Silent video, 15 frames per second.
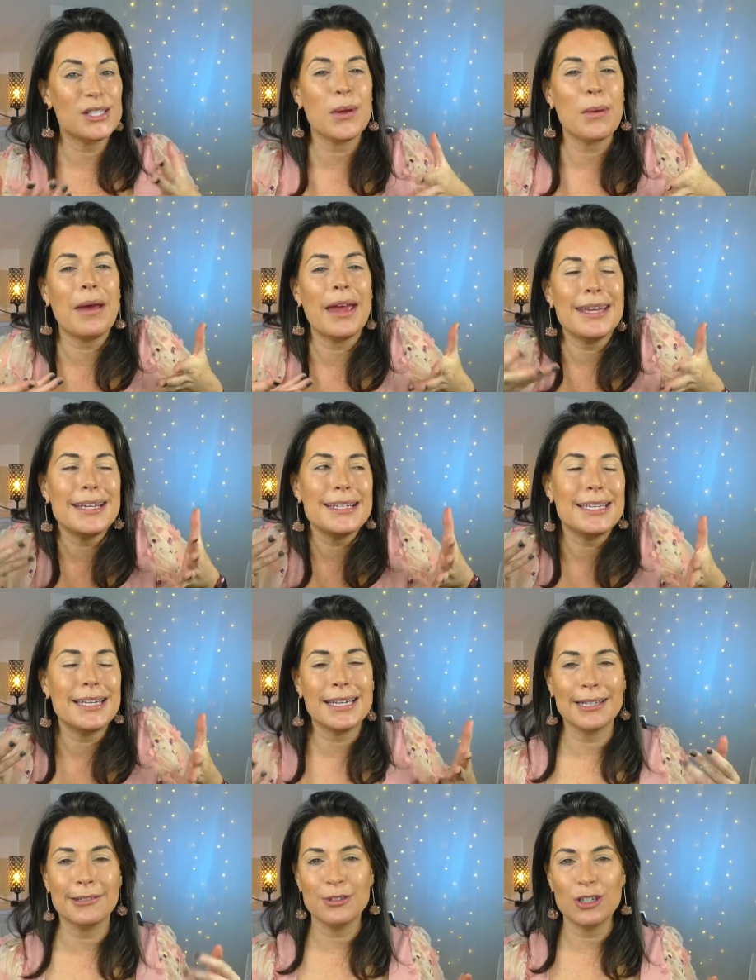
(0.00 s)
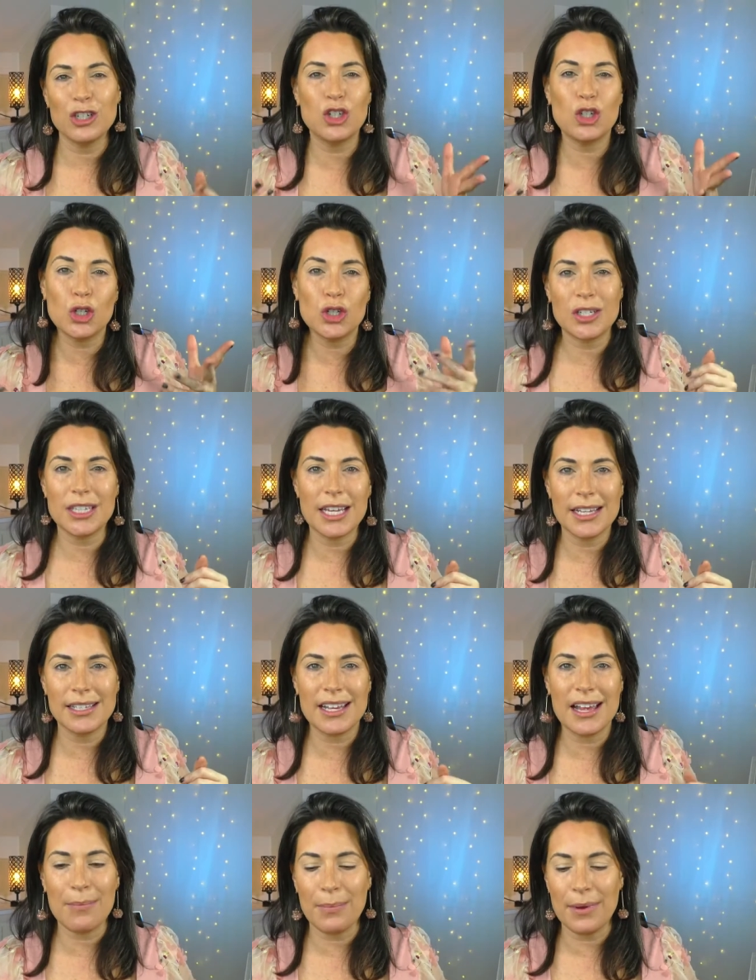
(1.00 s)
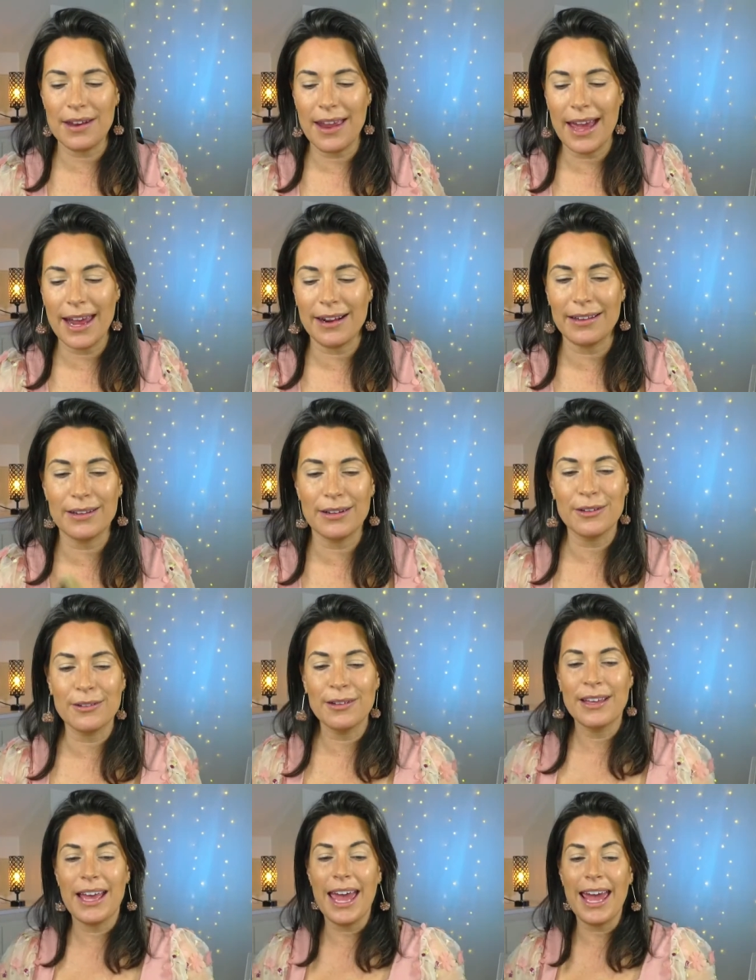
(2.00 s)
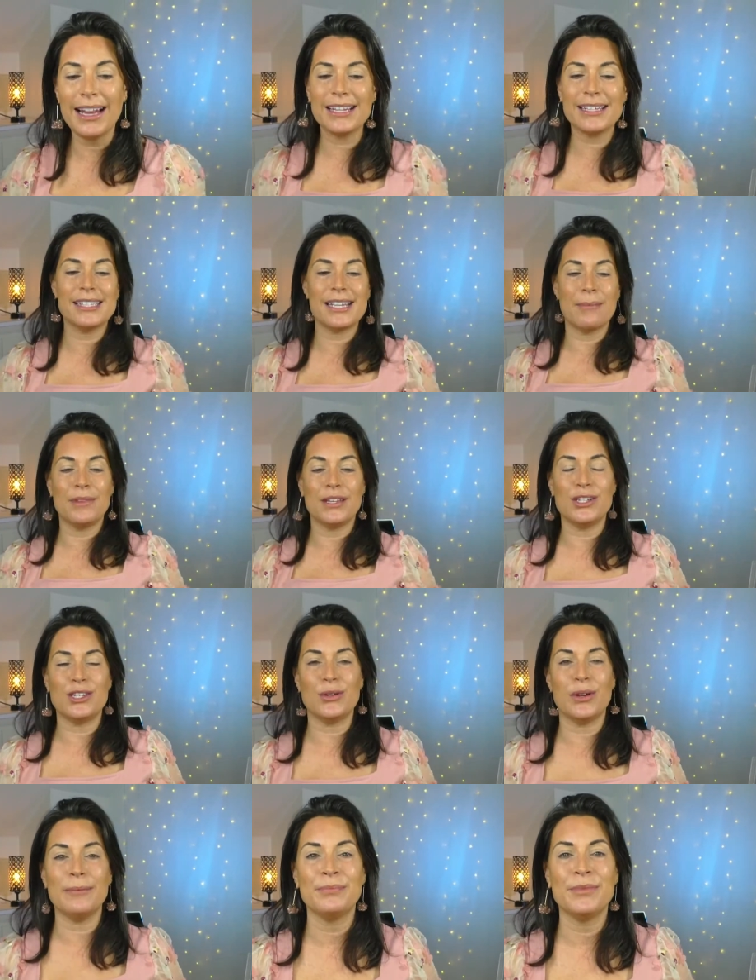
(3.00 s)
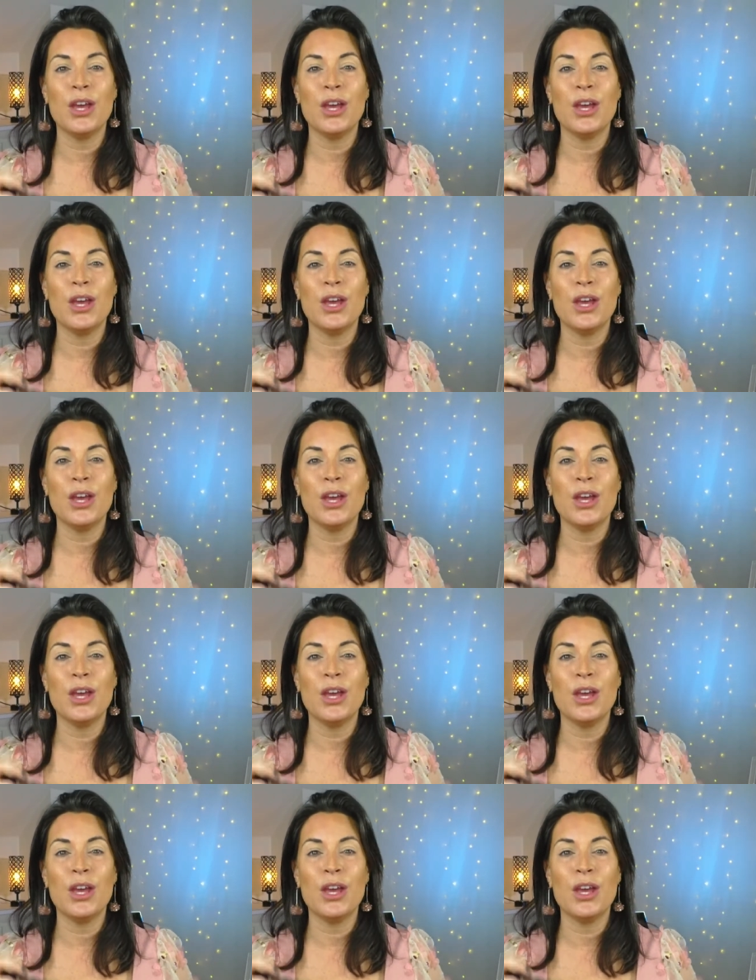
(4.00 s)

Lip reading: So we might need to zhuzh things up and add a little something to it.